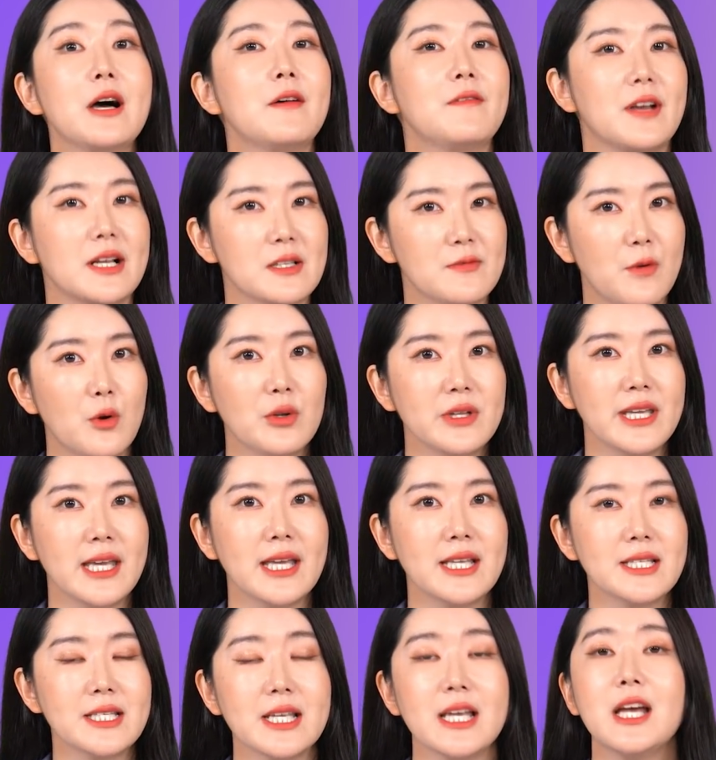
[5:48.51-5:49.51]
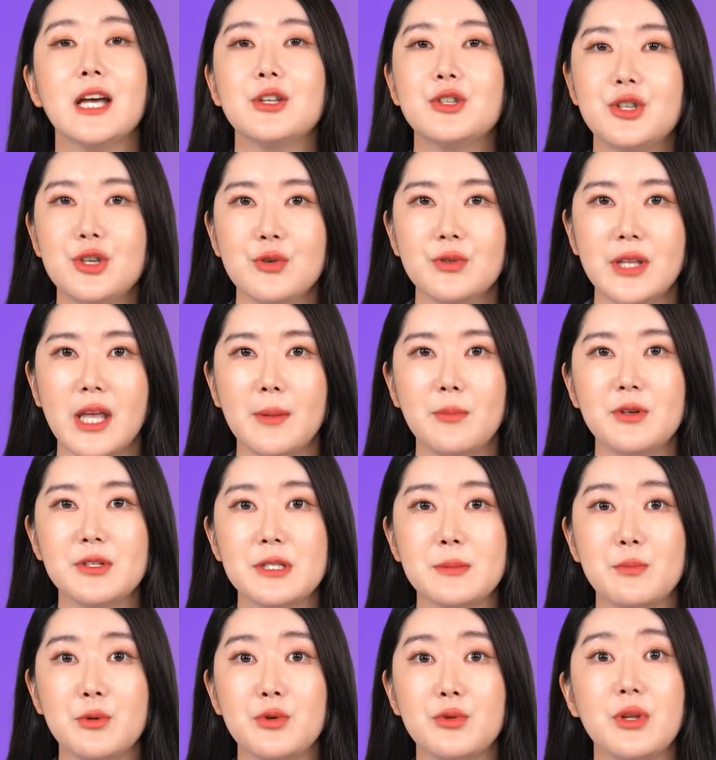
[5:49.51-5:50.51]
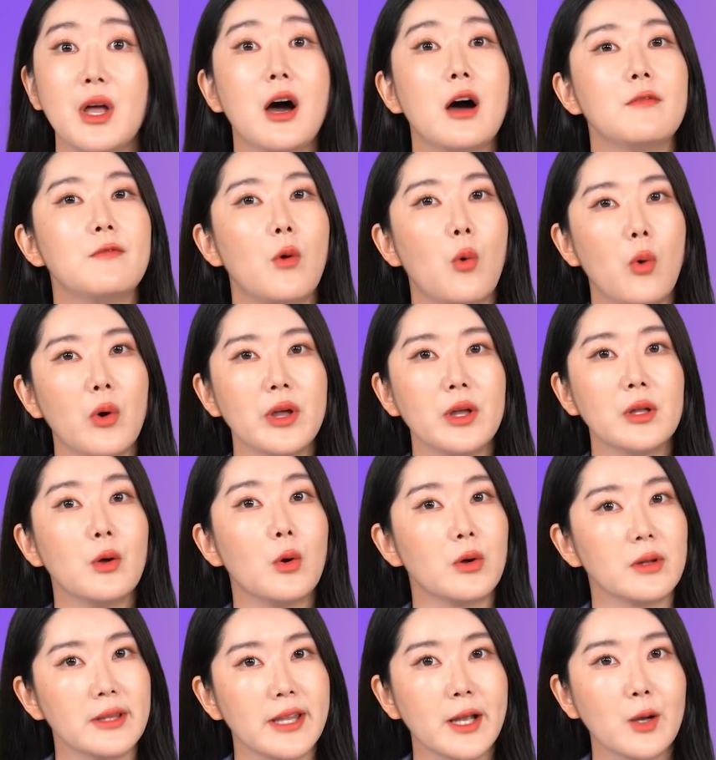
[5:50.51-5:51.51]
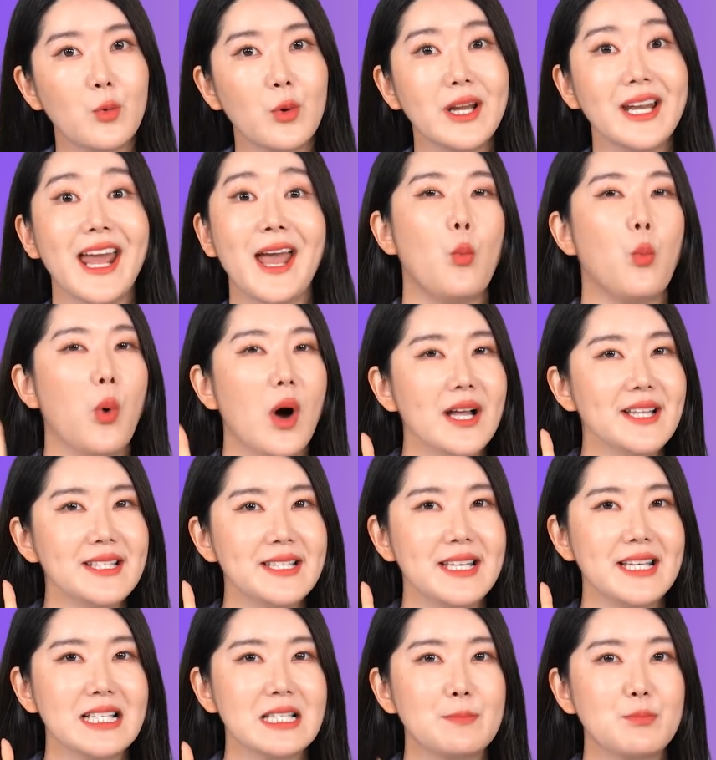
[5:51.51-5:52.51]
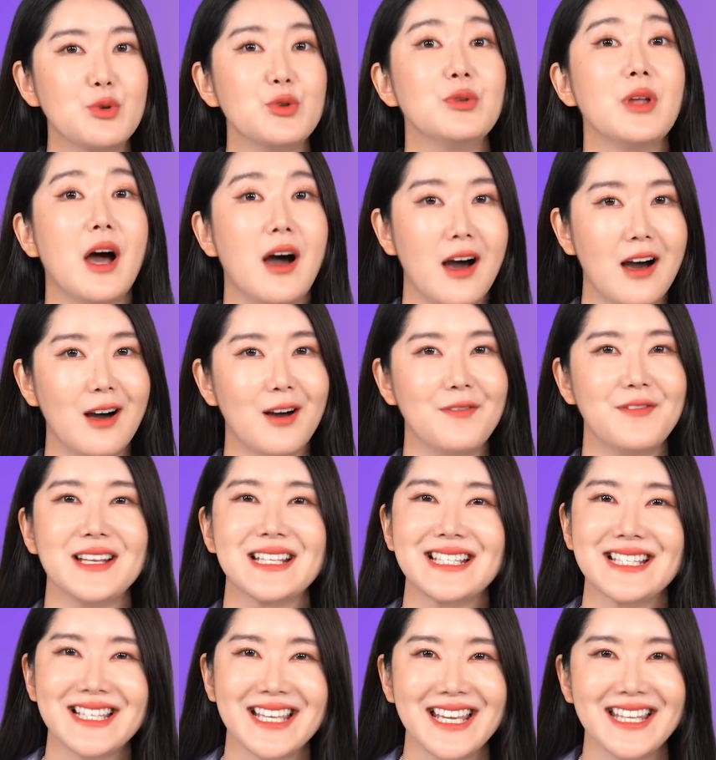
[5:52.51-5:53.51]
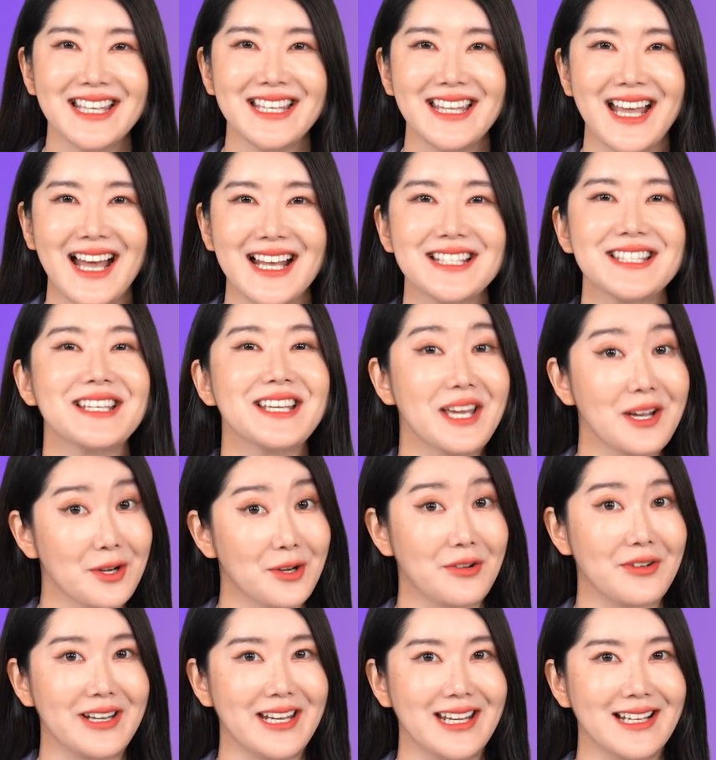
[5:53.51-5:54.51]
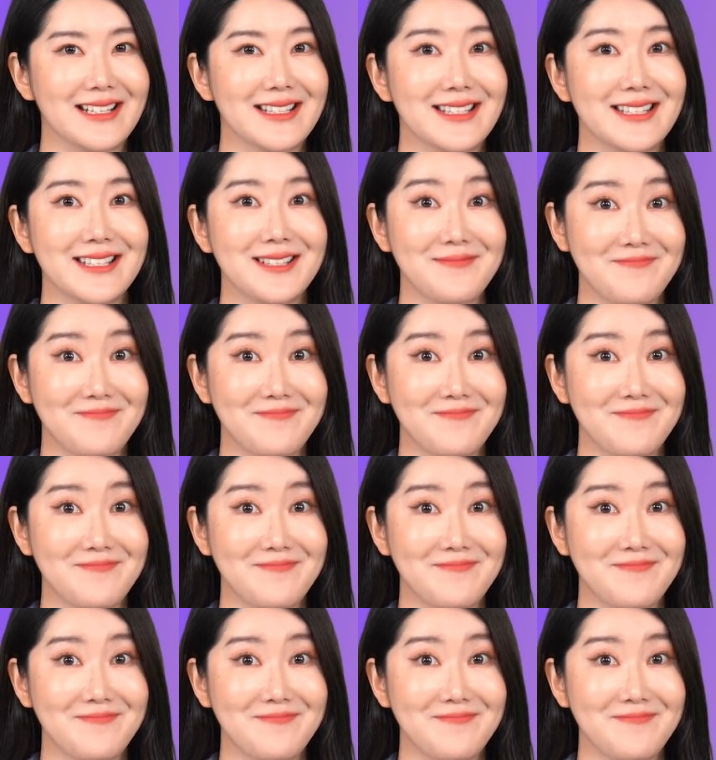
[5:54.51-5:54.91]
of exfoliant, 2 tablespoons of oil or liquid, 1 teaspoon of skin-enhancing ingredient.